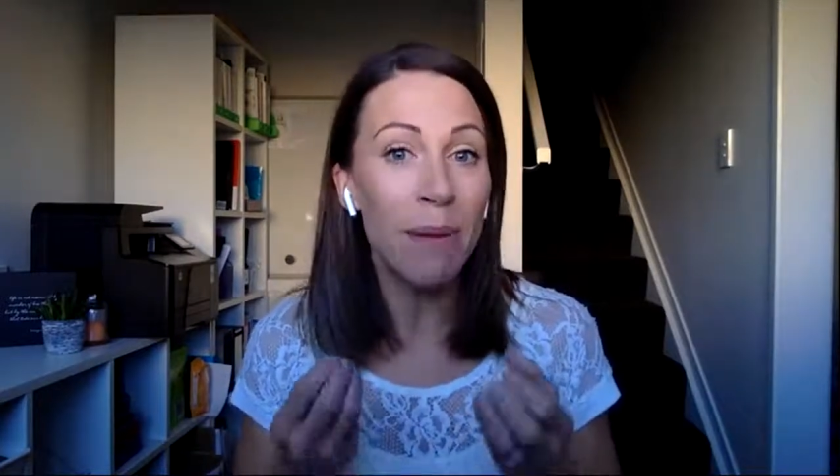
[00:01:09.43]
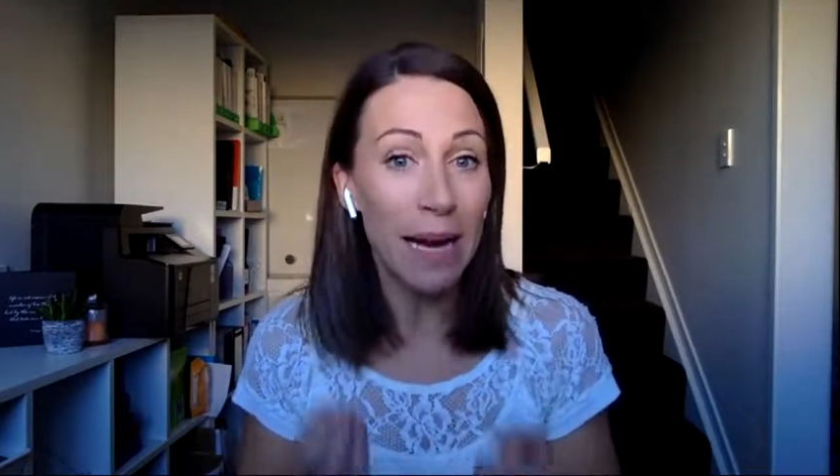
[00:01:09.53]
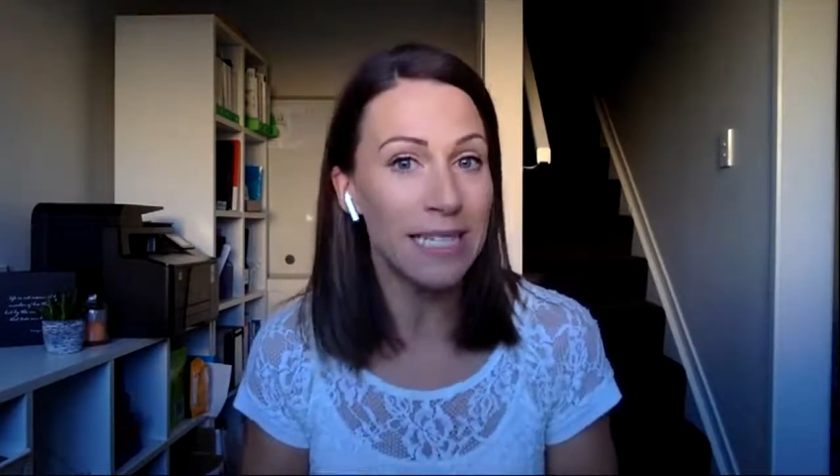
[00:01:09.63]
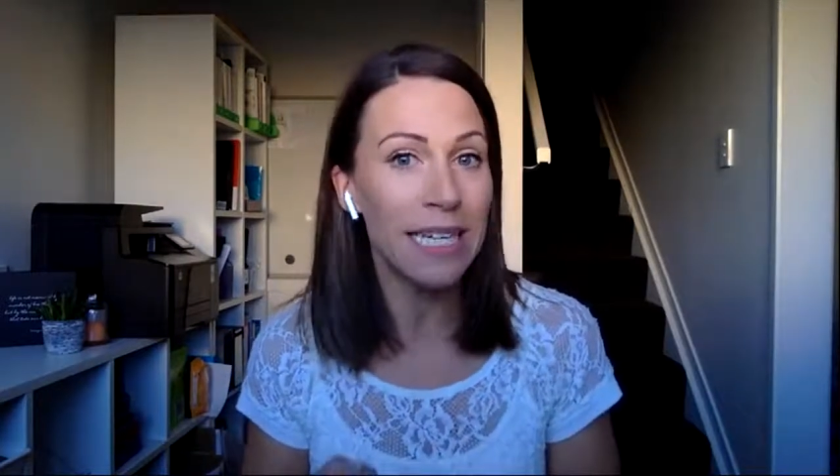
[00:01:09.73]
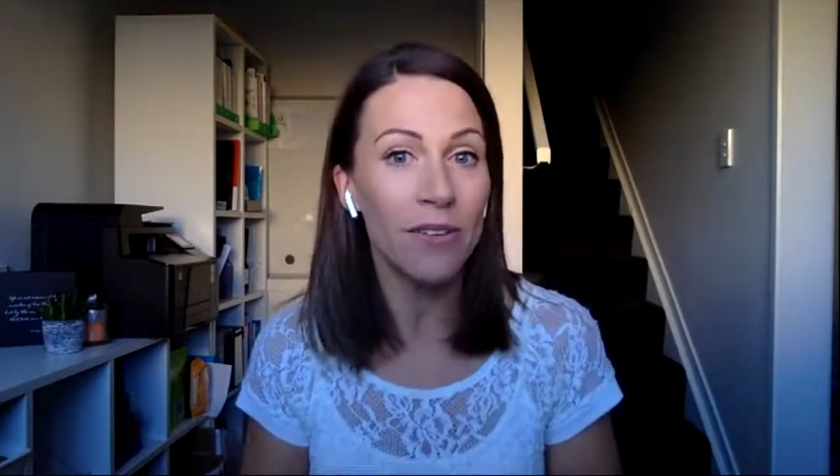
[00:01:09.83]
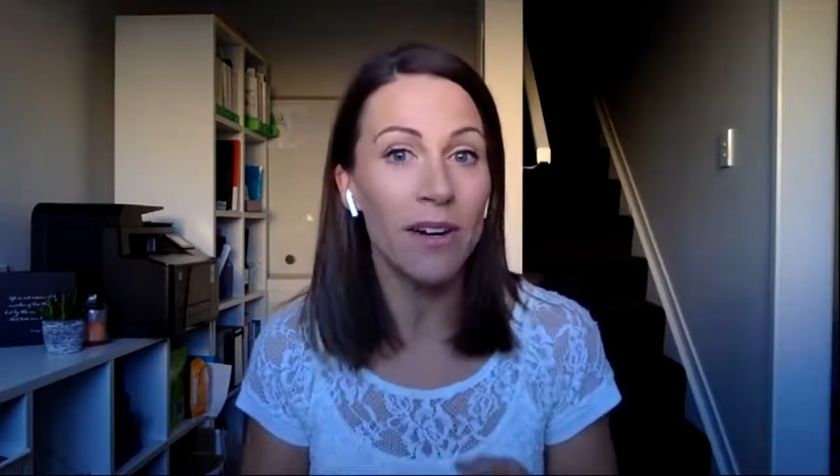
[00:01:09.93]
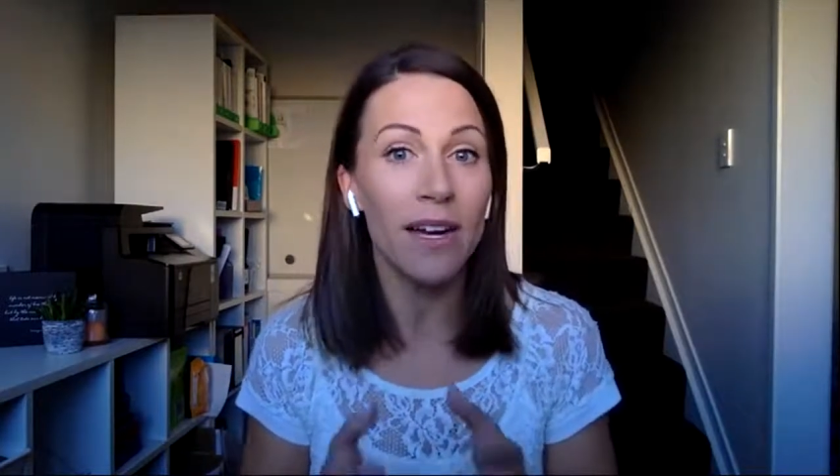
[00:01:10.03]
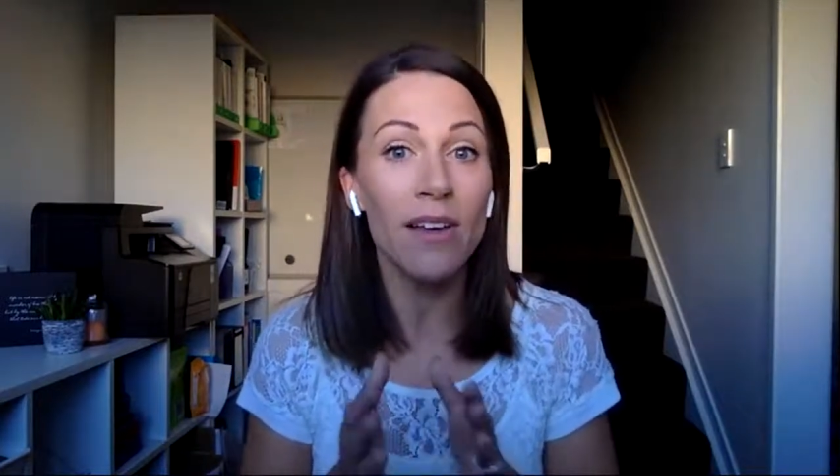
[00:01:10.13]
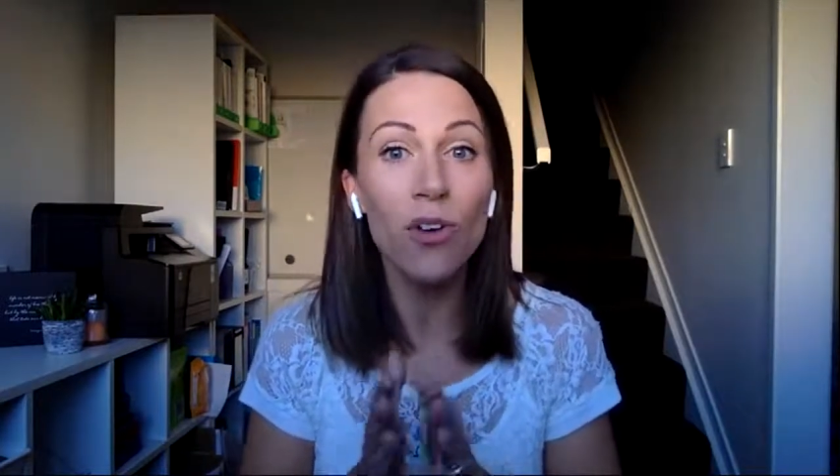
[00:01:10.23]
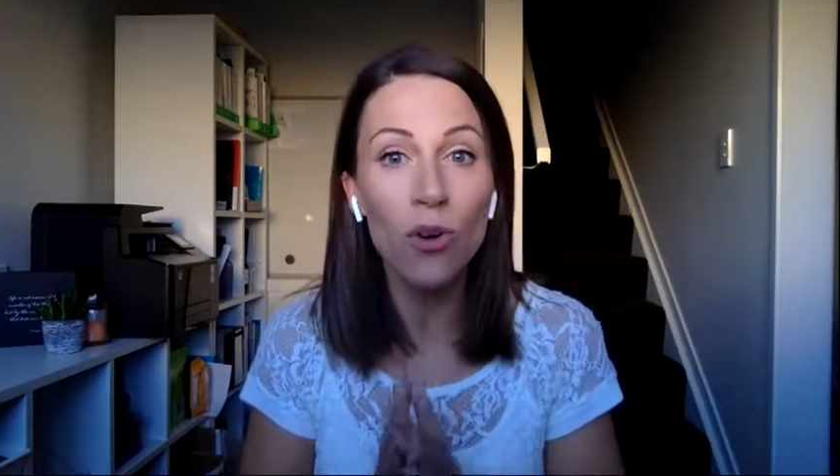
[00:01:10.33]

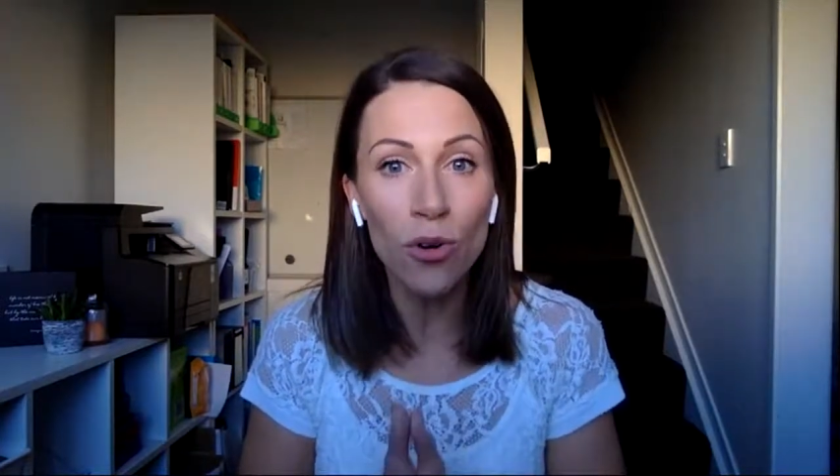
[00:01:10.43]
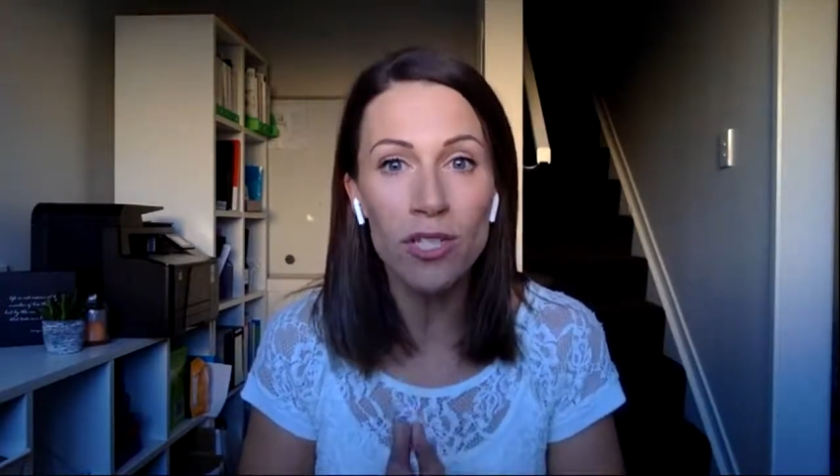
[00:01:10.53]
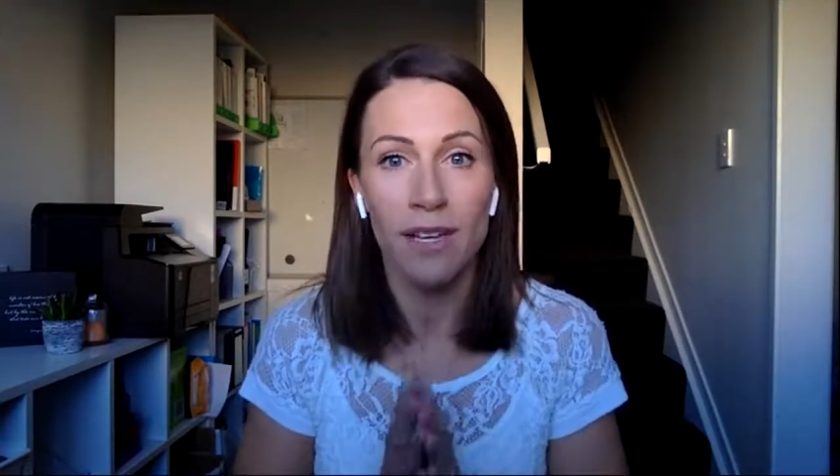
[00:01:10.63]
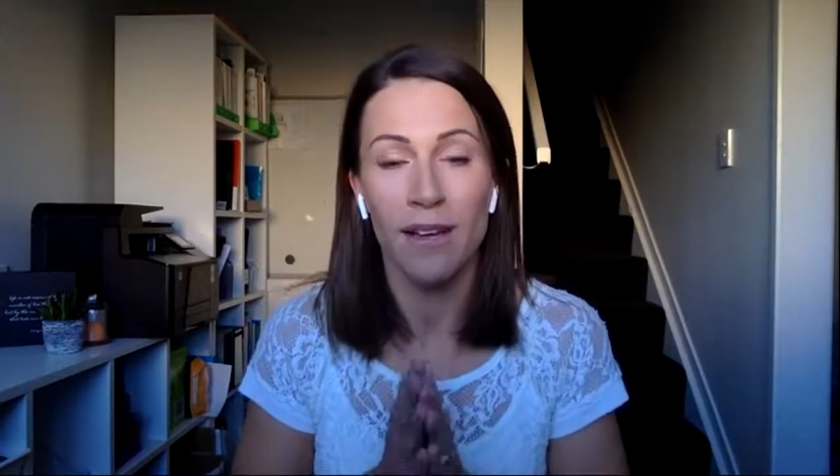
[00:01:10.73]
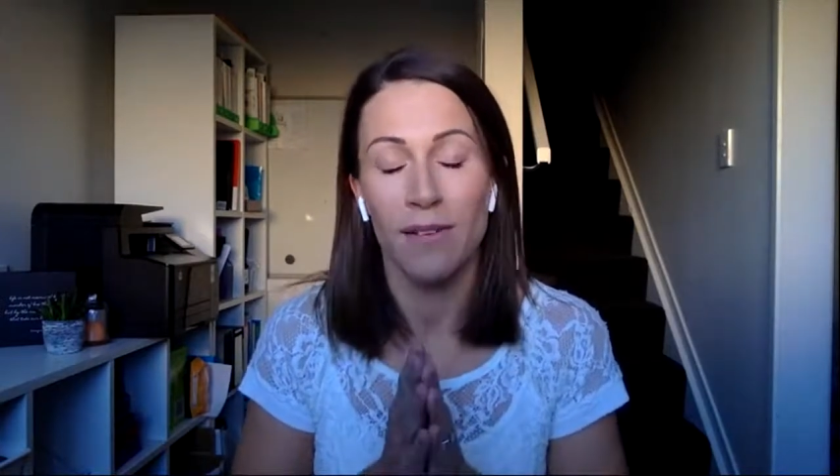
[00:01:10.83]
bacteria good.